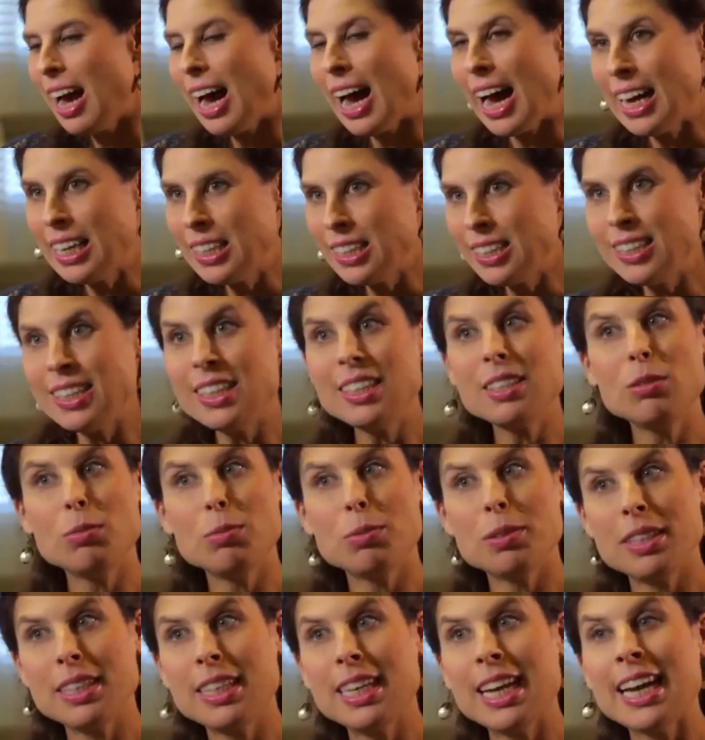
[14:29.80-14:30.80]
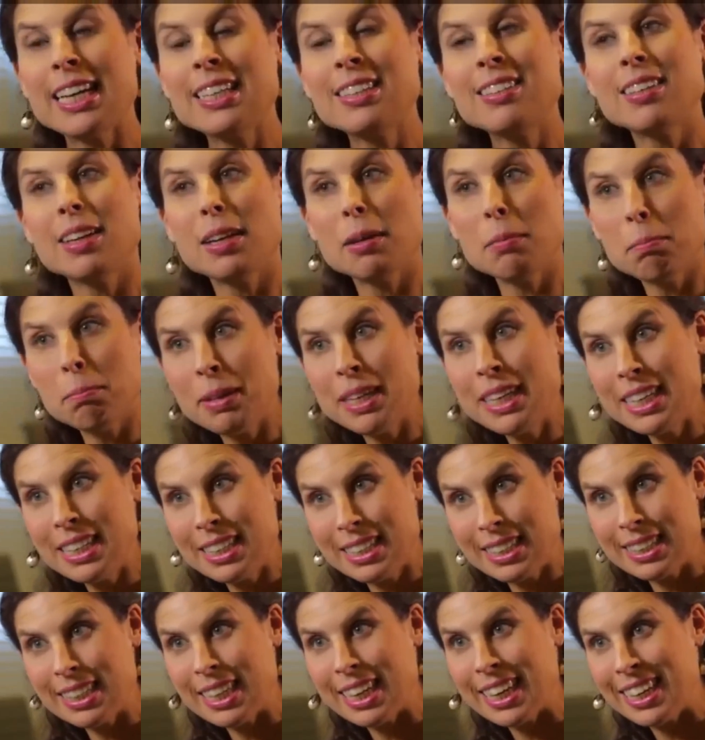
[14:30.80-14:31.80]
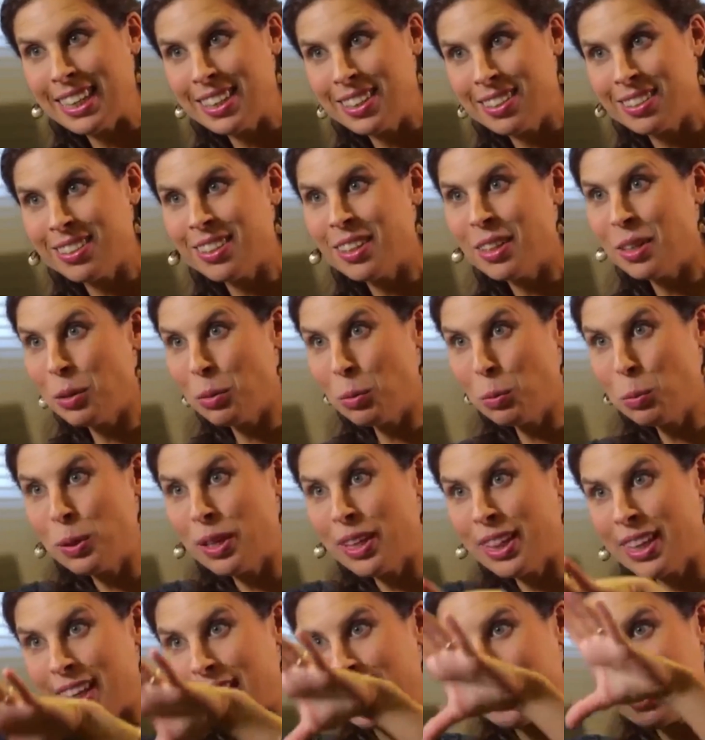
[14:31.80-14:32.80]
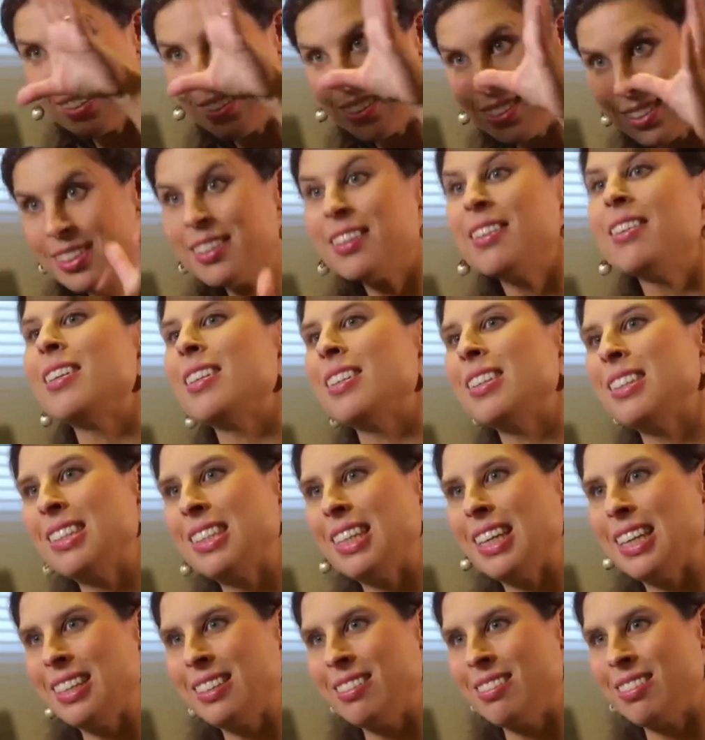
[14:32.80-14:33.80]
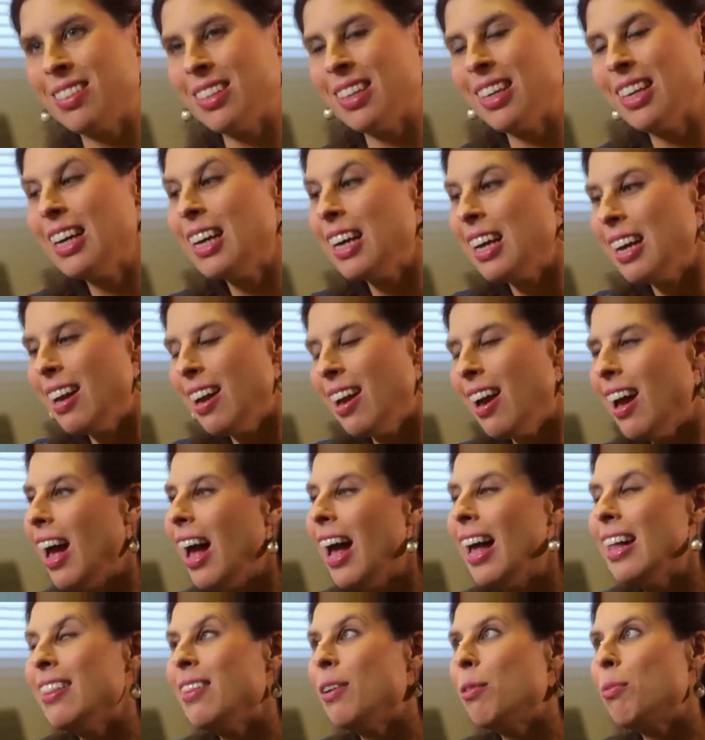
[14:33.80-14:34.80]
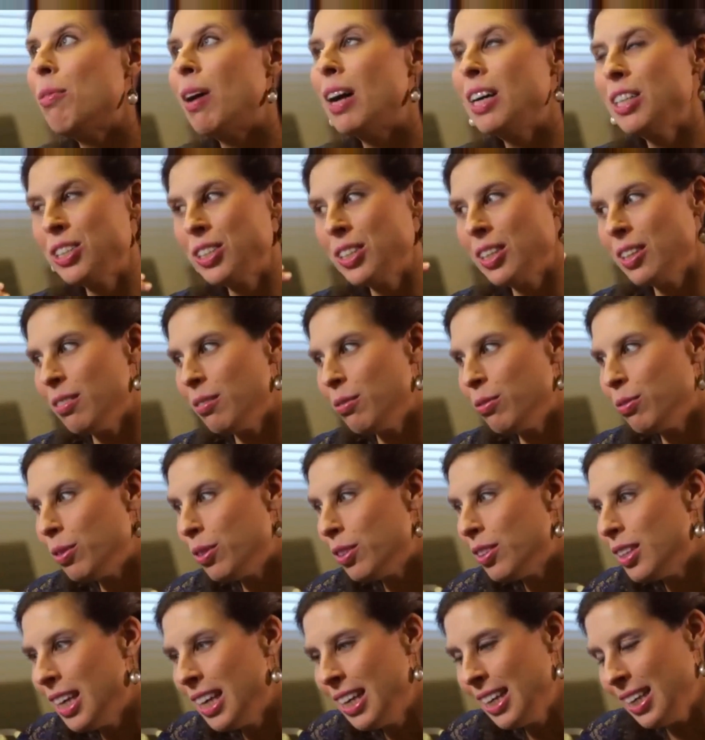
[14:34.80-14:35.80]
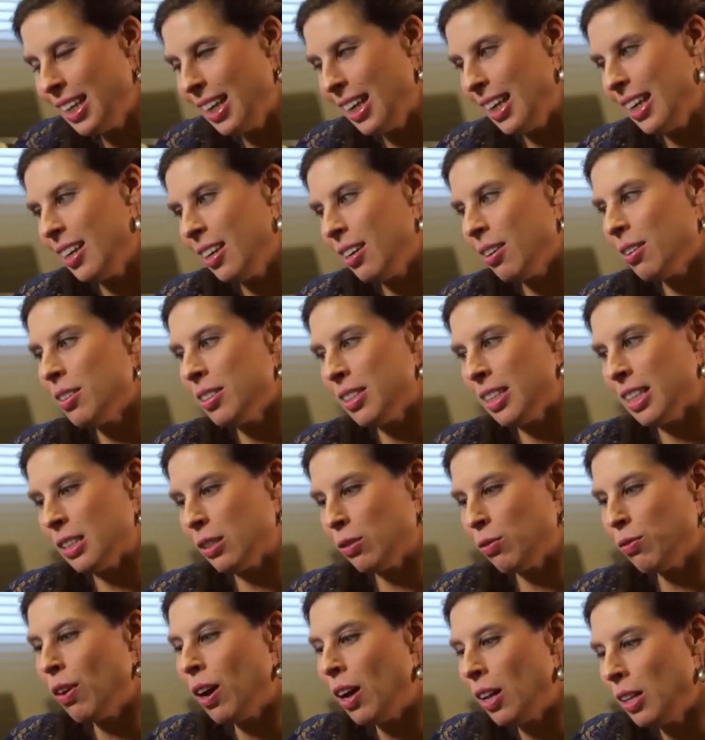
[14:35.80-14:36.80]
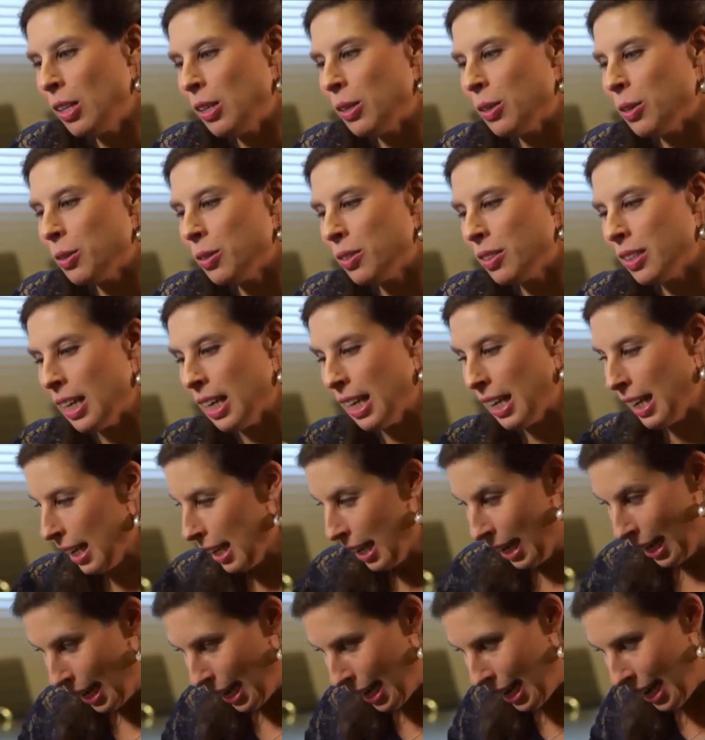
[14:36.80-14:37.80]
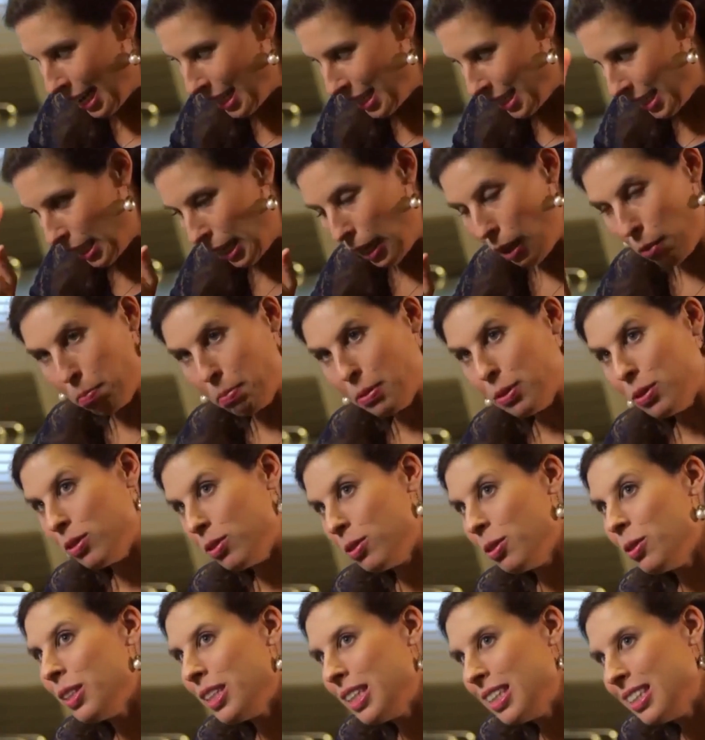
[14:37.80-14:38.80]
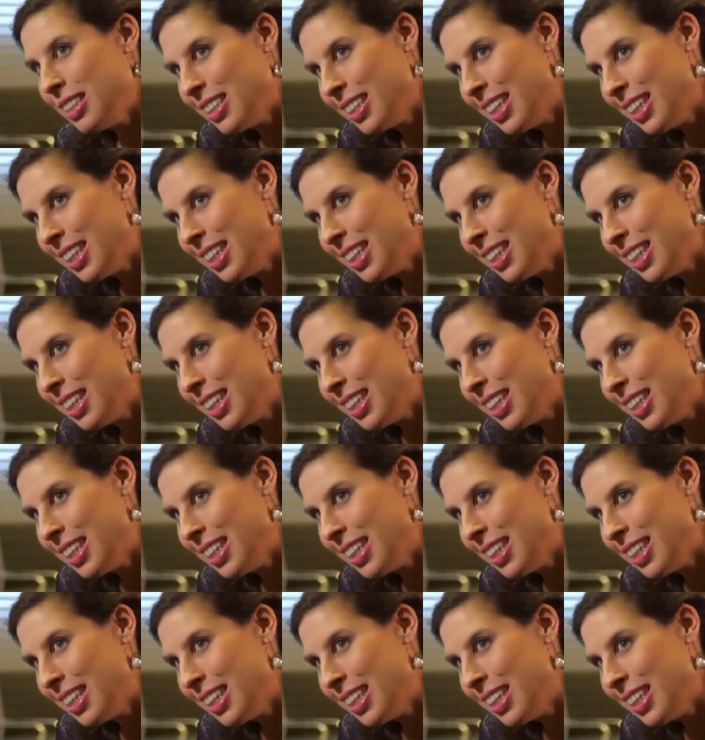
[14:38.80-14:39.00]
ISIS would get a mini-state within the Syrian state. And the Russian thinking goes as follows: let's keep a Sunni